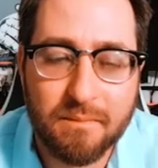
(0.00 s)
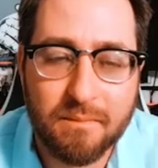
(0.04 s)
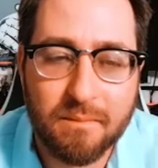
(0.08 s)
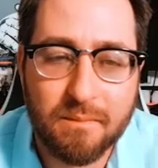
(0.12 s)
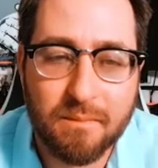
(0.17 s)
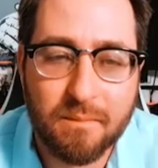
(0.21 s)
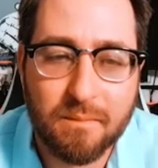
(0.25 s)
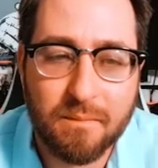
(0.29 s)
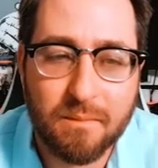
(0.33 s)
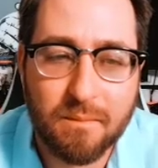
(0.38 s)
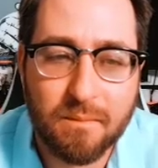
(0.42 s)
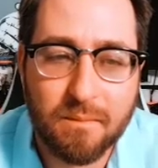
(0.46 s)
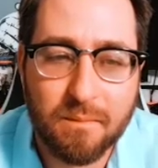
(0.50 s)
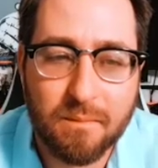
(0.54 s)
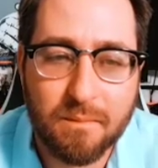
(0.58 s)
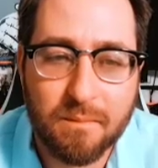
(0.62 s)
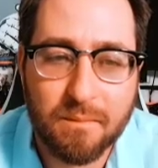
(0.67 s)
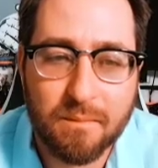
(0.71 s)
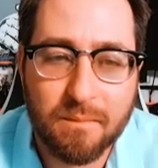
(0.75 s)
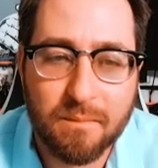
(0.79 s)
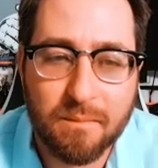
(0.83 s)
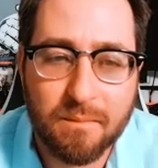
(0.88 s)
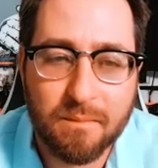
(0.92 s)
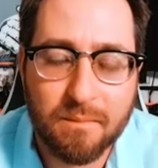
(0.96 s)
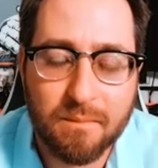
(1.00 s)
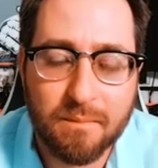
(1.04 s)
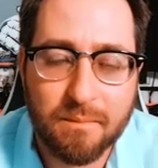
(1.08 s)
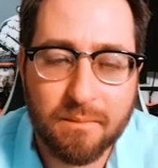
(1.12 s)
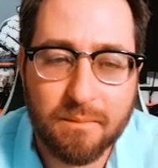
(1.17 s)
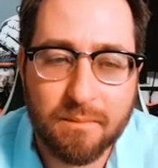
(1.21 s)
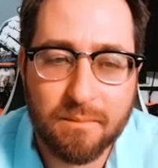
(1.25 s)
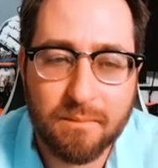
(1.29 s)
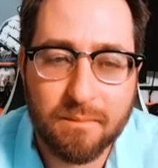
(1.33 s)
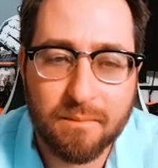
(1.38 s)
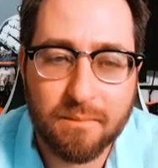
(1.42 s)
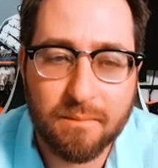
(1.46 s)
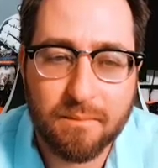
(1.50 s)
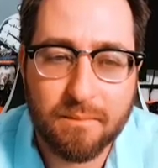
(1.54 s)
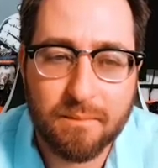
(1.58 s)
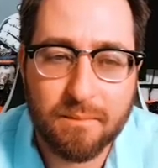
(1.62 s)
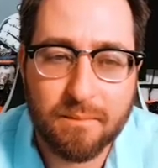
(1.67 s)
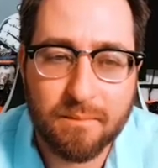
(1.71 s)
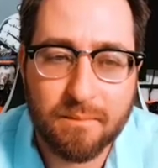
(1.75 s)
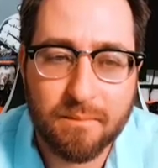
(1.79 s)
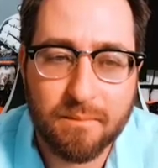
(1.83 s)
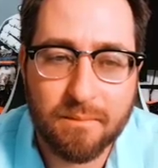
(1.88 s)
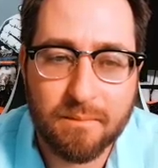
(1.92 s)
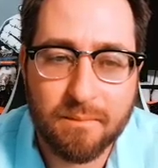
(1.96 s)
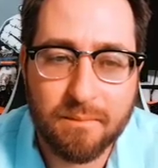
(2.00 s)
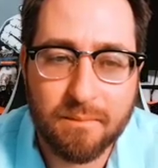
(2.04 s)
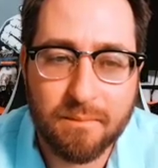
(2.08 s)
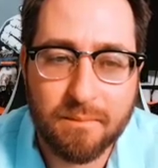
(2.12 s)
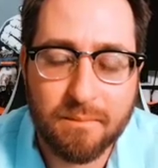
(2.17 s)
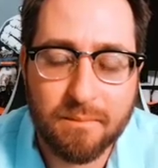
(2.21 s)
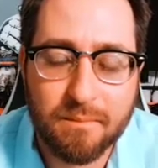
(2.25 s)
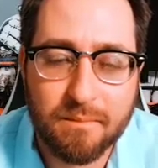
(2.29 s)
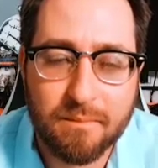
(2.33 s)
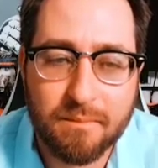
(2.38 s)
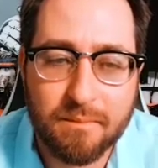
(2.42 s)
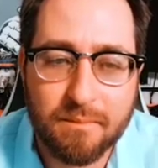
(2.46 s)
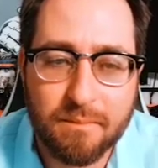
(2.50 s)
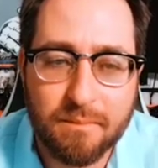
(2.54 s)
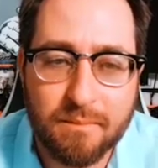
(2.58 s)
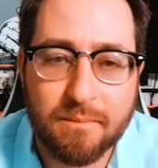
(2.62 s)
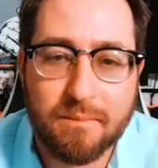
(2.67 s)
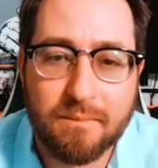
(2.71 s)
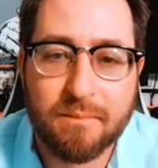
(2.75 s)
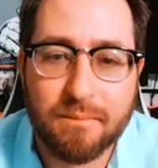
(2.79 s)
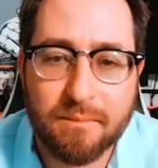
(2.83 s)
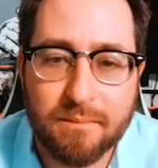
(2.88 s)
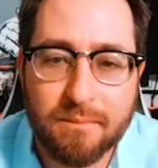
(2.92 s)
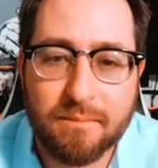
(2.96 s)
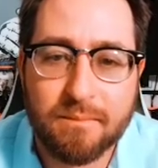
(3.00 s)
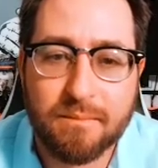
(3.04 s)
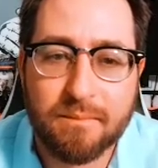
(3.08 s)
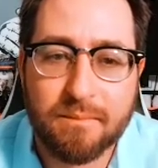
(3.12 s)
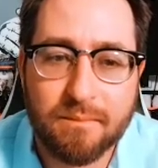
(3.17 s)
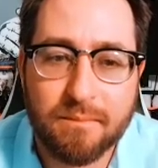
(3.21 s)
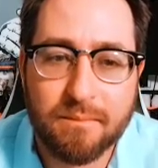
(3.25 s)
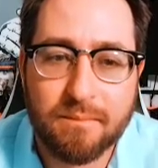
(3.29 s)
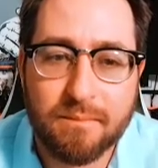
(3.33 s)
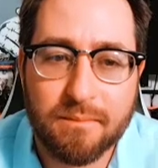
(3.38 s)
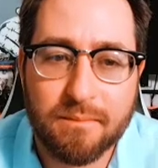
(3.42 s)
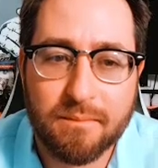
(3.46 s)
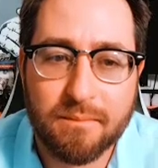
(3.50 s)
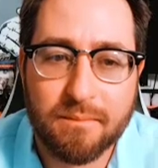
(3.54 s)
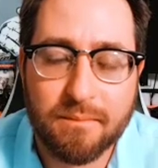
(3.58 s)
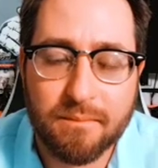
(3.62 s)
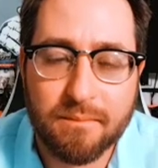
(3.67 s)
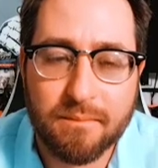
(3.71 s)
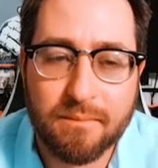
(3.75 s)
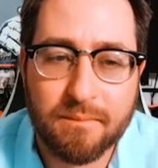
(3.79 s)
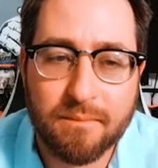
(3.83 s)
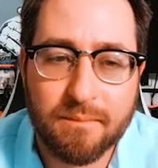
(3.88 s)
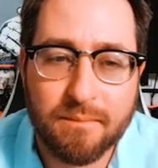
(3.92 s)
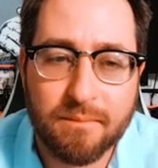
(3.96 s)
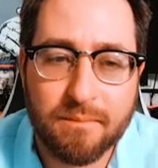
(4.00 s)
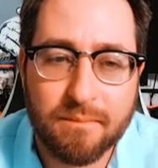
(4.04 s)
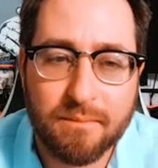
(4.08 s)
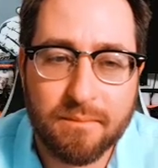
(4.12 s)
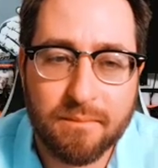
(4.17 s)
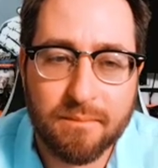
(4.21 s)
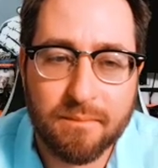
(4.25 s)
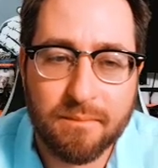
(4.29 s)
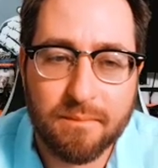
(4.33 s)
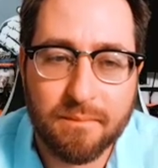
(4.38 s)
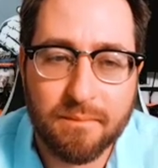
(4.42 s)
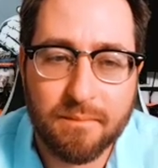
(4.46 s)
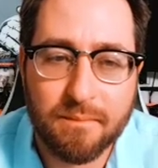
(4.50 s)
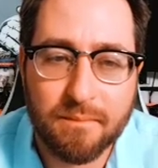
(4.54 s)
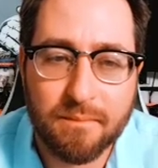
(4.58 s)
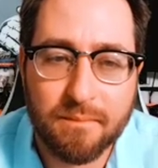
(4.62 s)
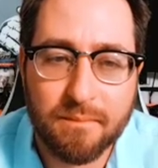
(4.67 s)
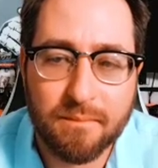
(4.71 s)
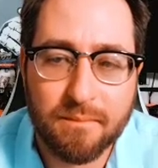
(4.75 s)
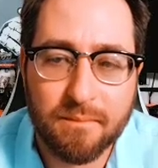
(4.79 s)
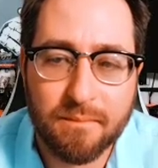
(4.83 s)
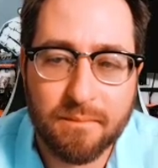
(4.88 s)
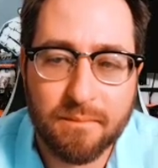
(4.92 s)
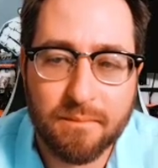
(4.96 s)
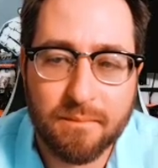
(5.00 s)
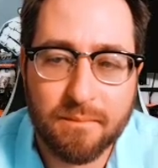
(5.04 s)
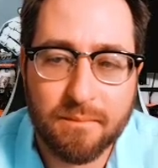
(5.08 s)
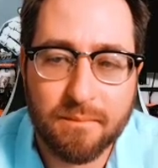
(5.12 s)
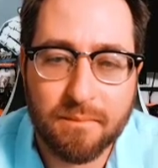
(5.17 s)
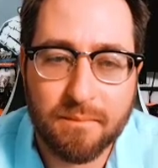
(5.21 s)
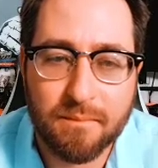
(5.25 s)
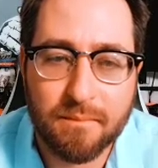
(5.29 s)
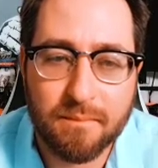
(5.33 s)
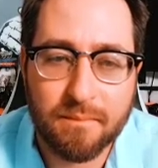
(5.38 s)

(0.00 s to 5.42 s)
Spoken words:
[no speech]